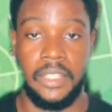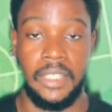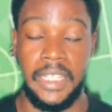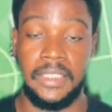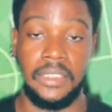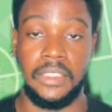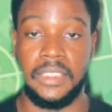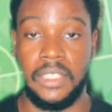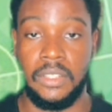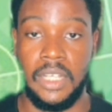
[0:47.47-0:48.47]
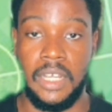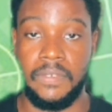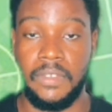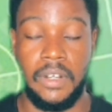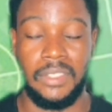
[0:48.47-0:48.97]
late in the second
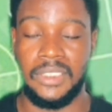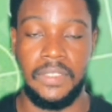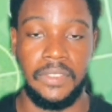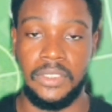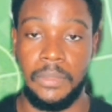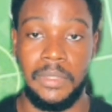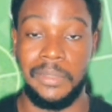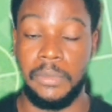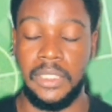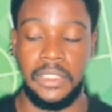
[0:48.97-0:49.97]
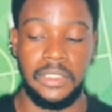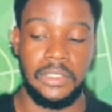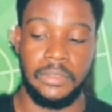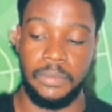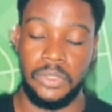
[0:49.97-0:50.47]
half, around 70 something
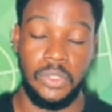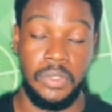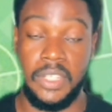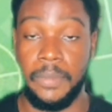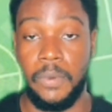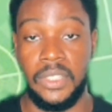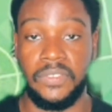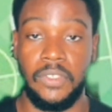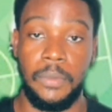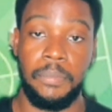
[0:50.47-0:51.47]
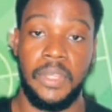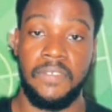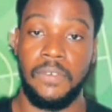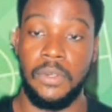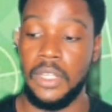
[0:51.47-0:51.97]
minutes. So 3 points from
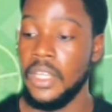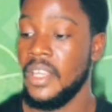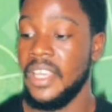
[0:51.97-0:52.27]
Pickford.